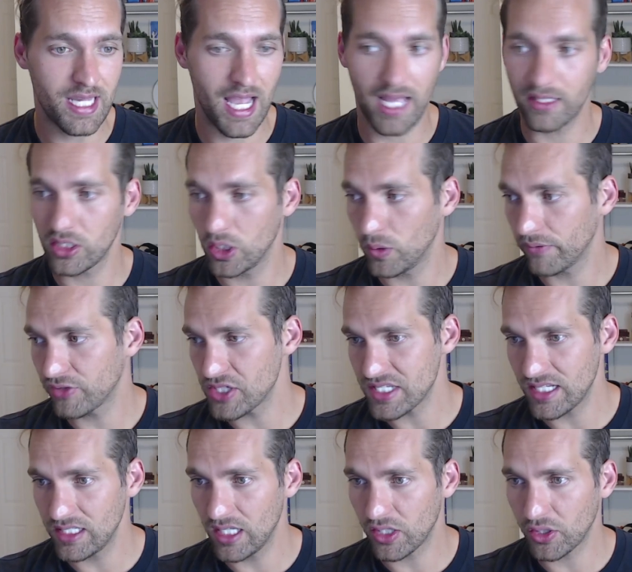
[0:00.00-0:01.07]
at, you know, if there's
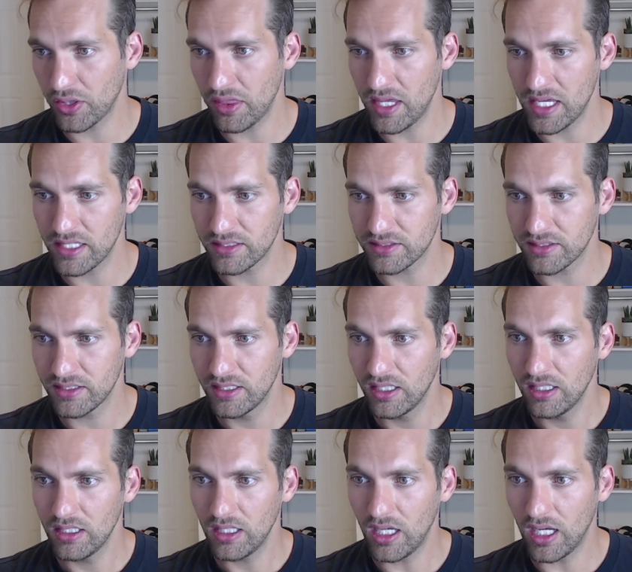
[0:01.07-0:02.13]
any other things
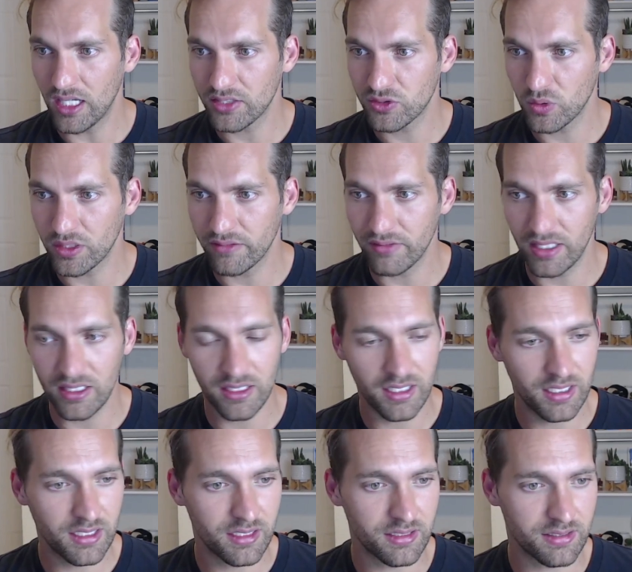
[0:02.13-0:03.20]
sort of in
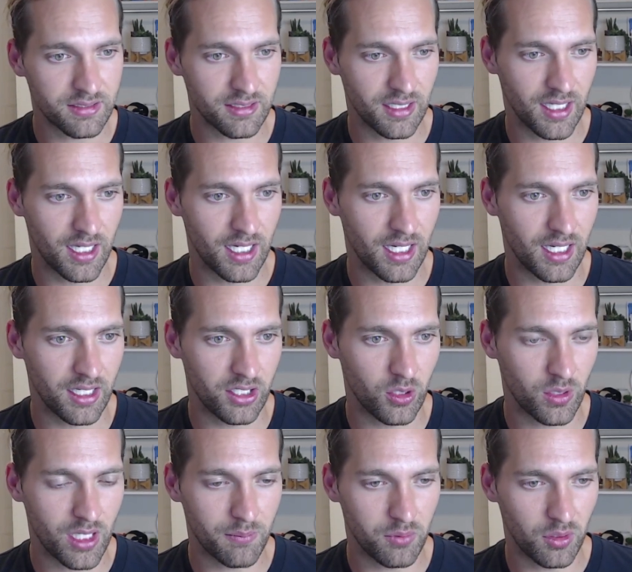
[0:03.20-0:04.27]
these, a
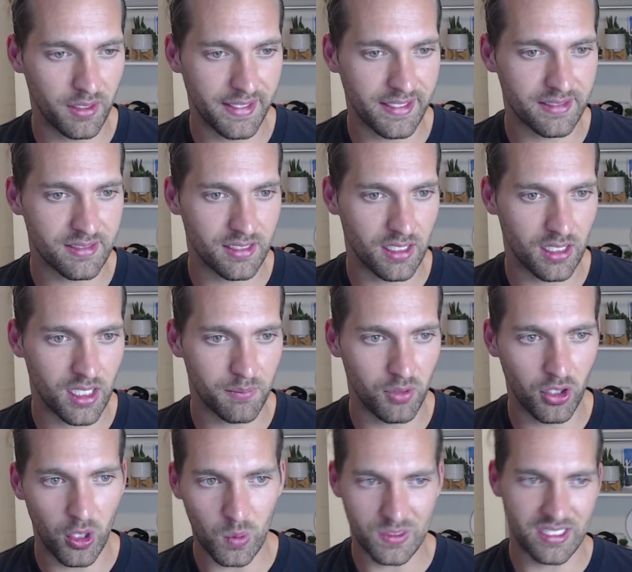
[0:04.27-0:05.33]
couple of links and a couple of
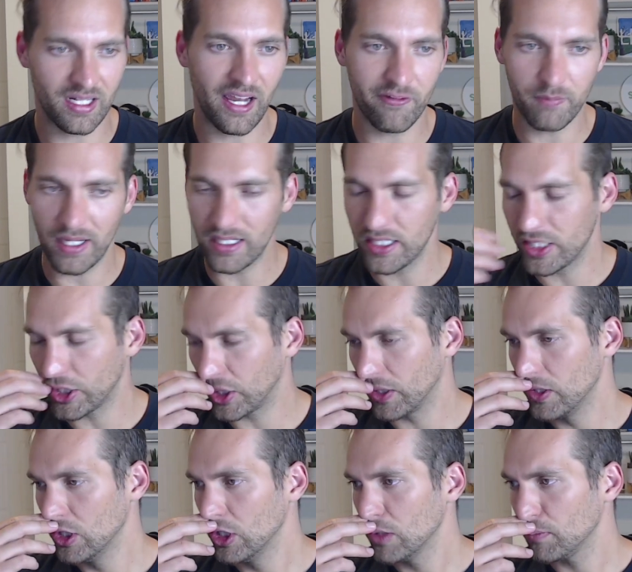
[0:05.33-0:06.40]
notes that I've made here.
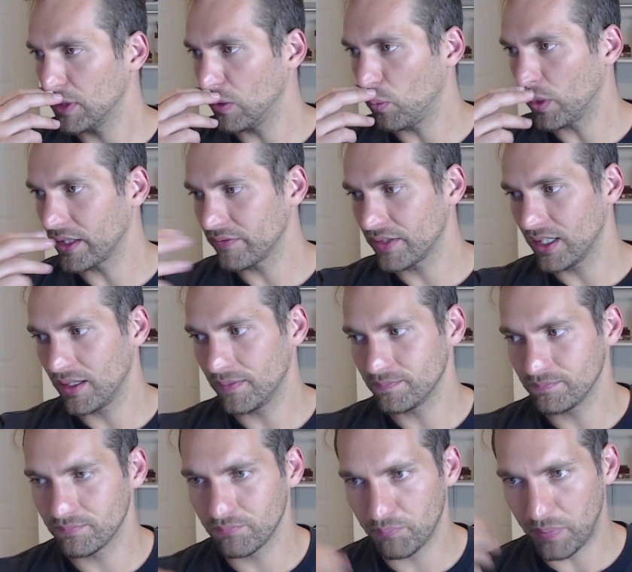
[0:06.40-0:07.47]
But one of the
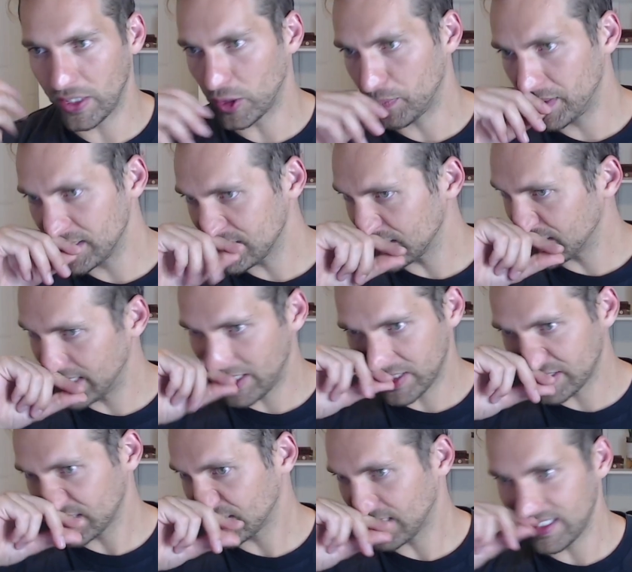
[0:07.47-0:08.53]
bigger pieces here
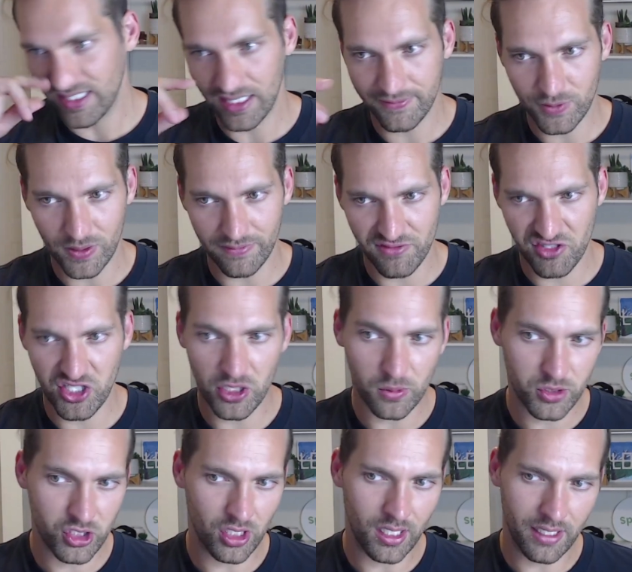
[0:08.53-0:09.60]
is this idea of sort of
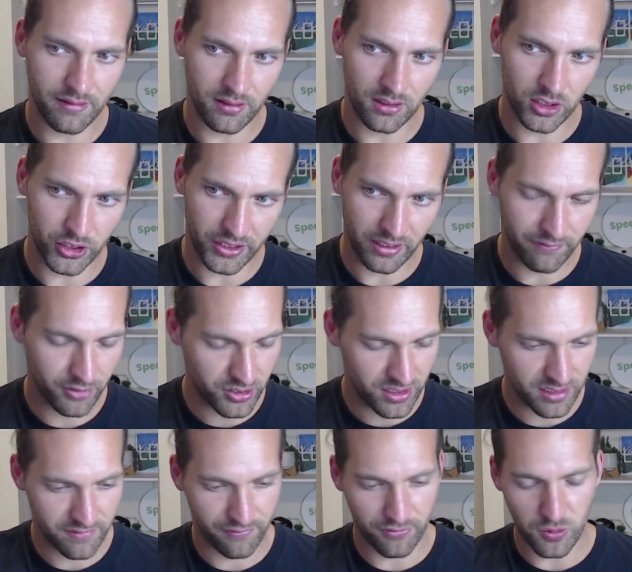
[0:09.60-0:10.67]
zero-shot learning
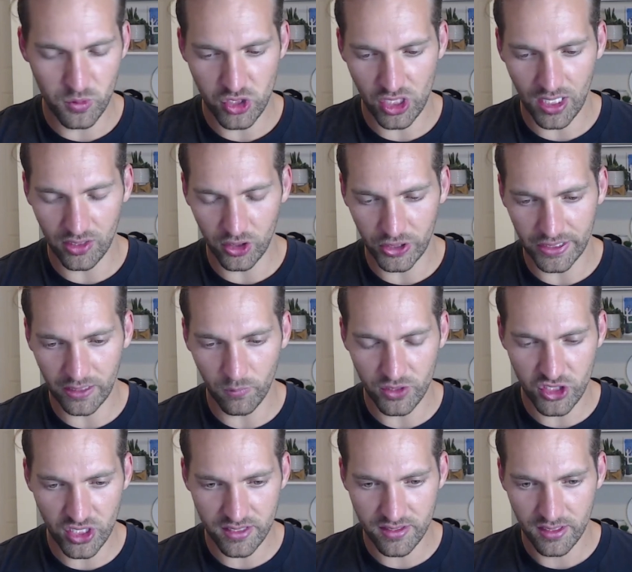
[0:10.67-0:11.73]
versus few-shot learning,
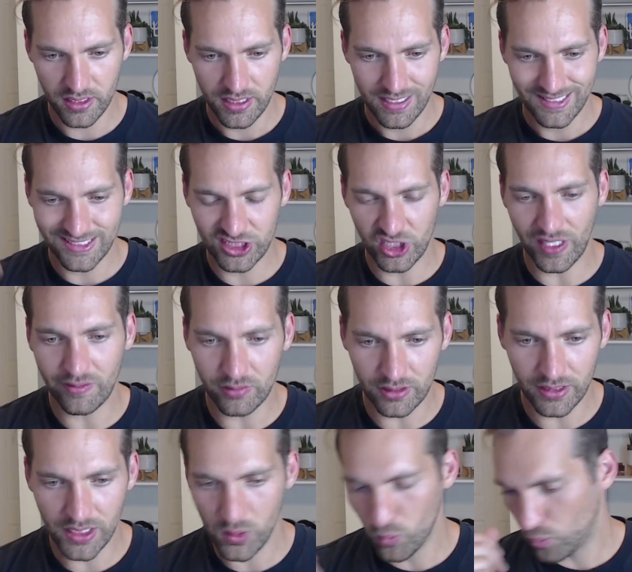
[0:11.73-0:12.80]
which is
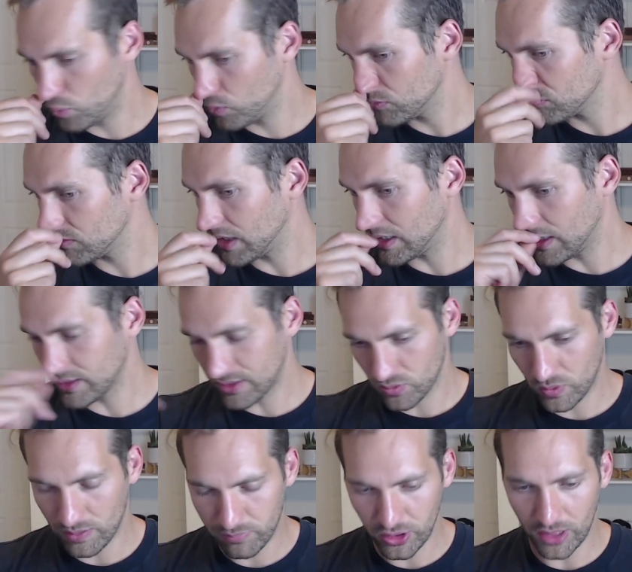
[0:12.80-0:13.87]
generally, and this is
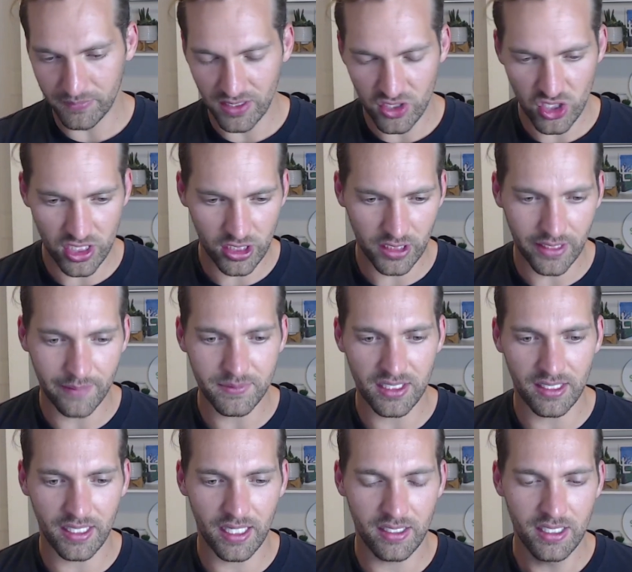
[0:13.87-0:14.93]
where prompt engineering comes in
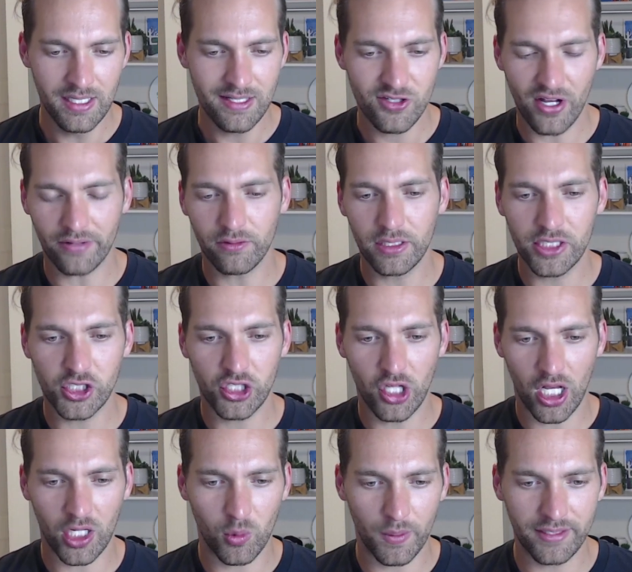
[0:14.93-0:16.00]
again, generally you're
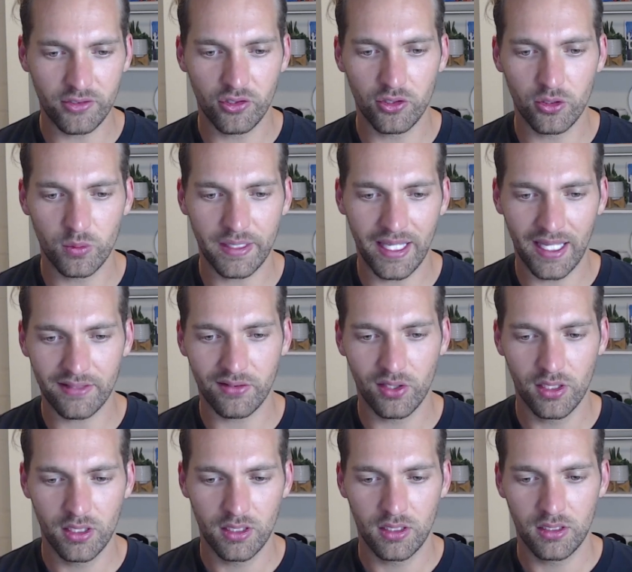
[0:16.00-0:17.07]
not going to get
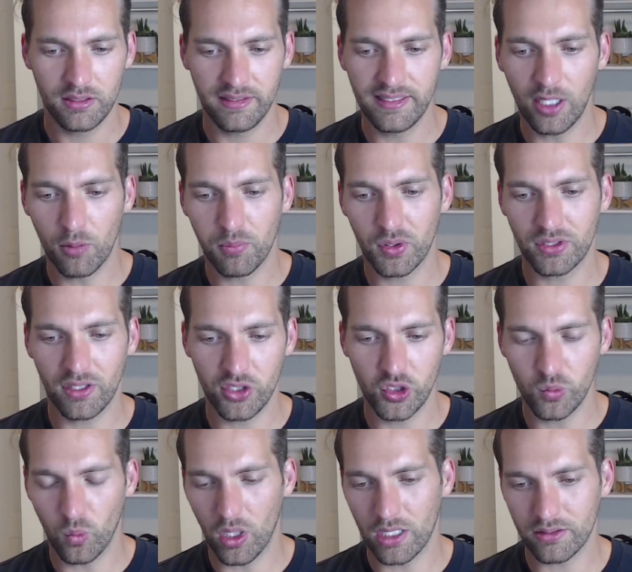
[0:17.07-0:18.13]
the output that
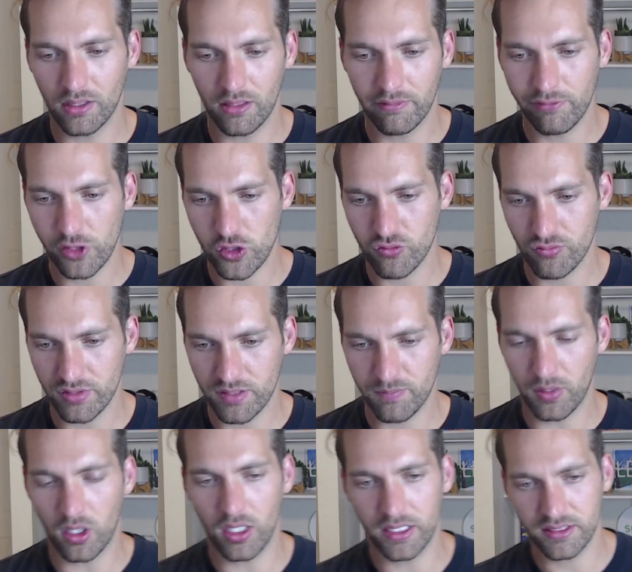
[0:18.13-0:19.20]
you want on first
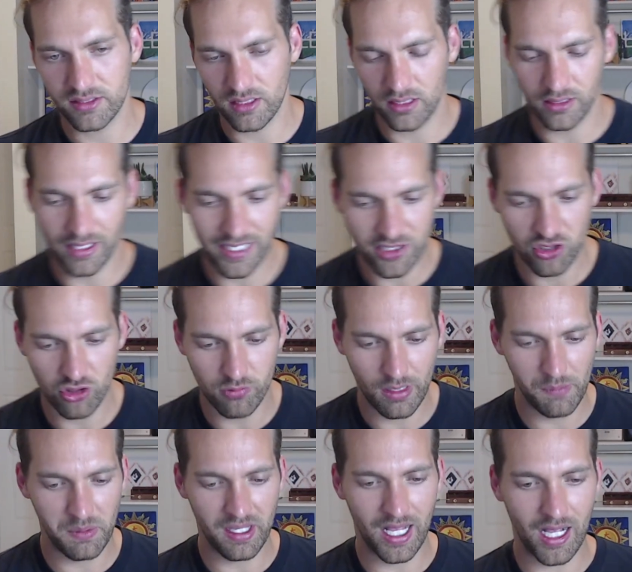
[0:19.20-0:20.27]
response unless you
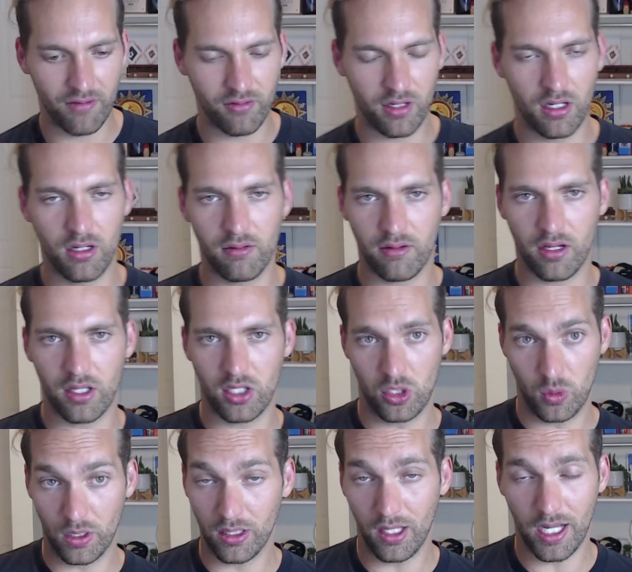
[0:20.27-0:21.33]
maybe have a
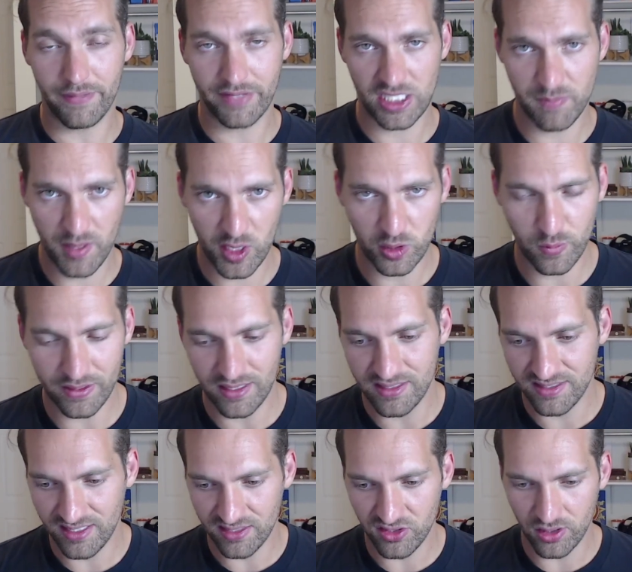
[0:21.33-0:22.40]
lot of experience with these
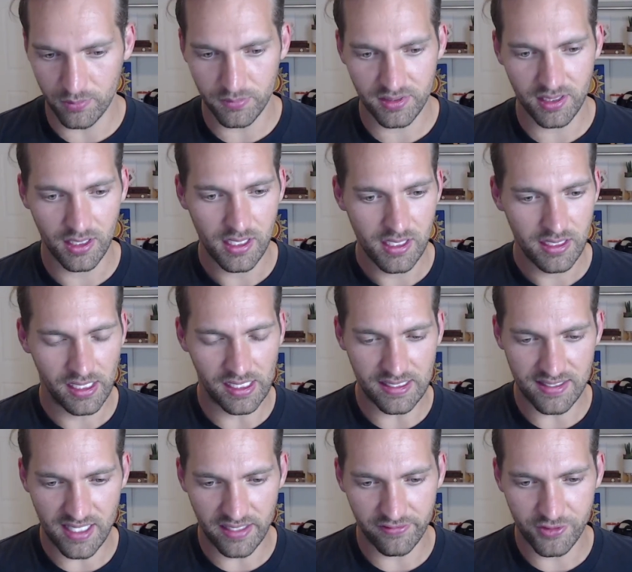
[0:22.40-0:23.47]
systems and a
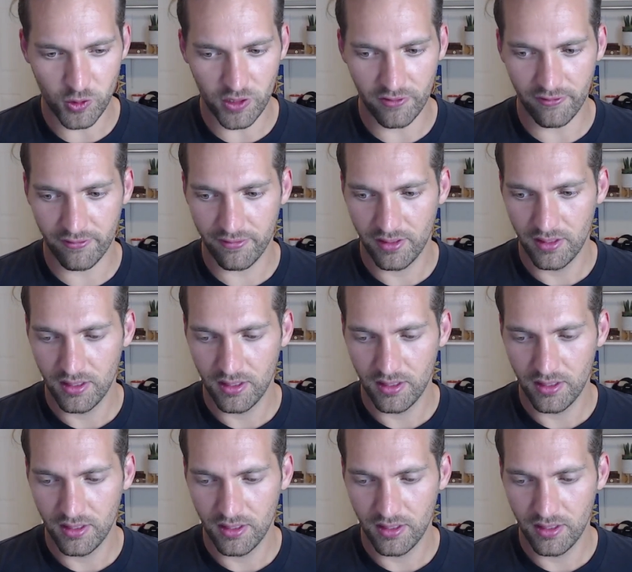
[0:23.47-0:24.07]
set of sort of